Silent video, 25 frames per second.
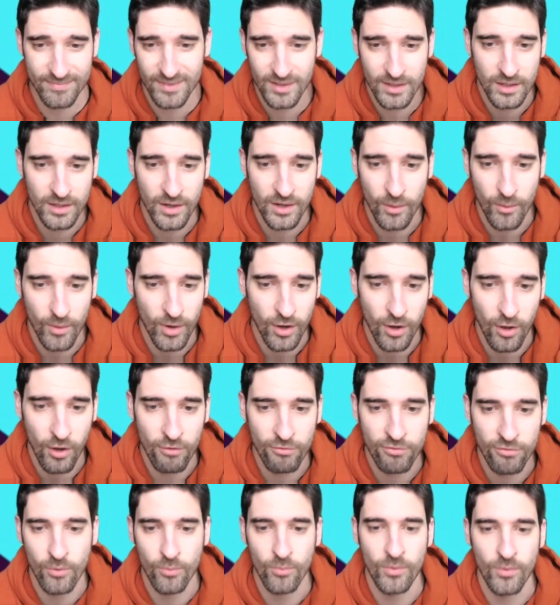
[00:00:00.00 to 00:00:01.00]
a lot
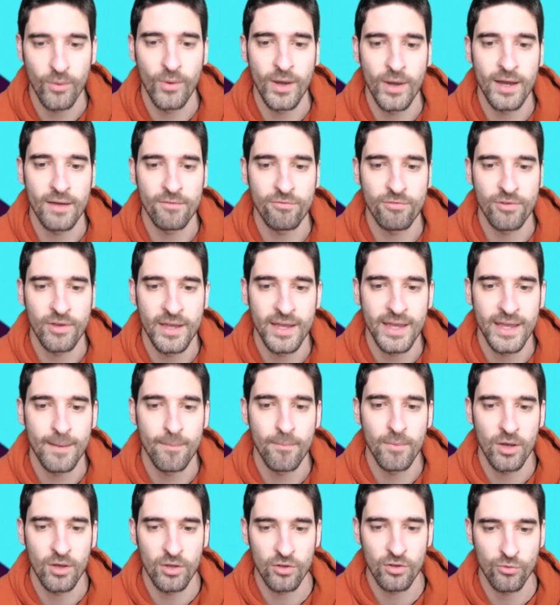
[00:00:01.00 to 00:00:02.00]
of them will have him
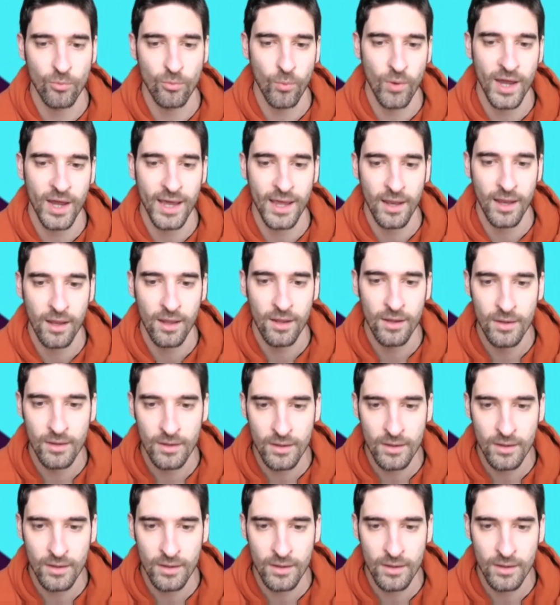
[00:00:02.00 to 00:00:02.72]
as well,